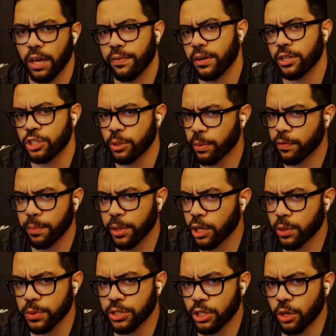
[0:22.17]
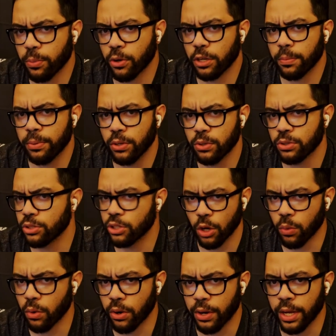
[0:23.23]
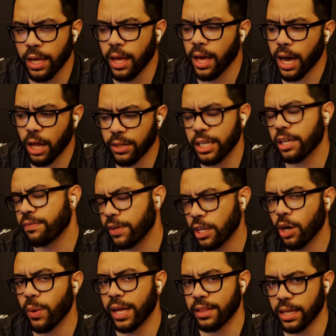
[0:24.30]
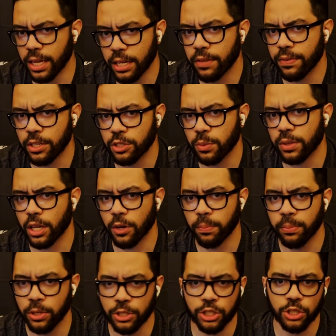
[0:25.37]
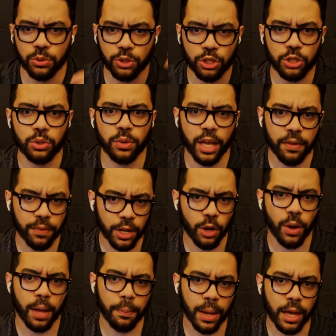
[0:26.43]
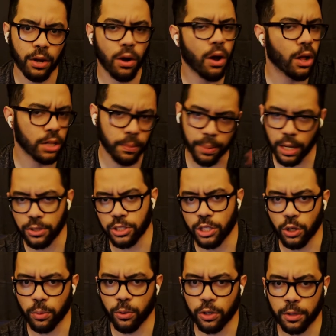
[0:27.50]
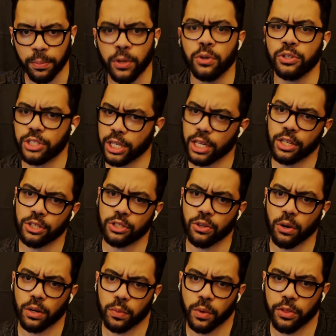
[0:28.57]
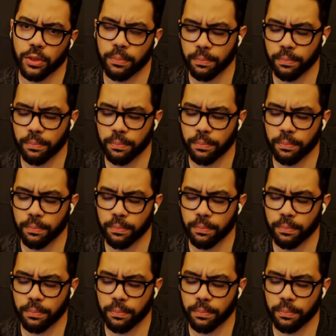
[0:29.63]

If you're not super familiar with single board computers, don't worry. I'll link a video at the end of this one that'll push you to a video I made all about single board computers and getting started with them.